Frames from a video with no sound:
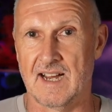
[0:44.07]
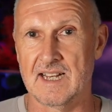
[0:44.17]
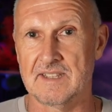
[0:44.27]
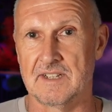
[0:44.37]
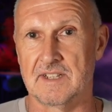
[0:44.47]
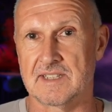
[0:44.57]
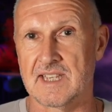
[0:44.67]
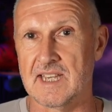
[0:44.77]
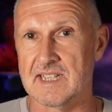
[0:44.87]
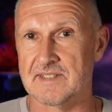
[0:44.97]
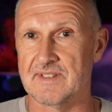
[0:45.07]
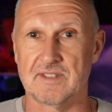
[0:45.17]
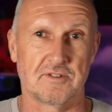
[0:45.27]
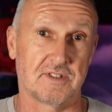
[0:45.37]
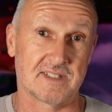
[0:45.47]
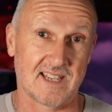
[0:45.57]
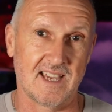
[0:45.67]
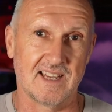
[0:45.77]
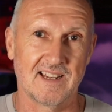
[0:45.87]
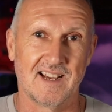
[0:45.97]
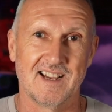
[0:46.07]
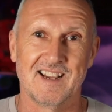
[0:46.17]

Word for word: under the ski suit or the skin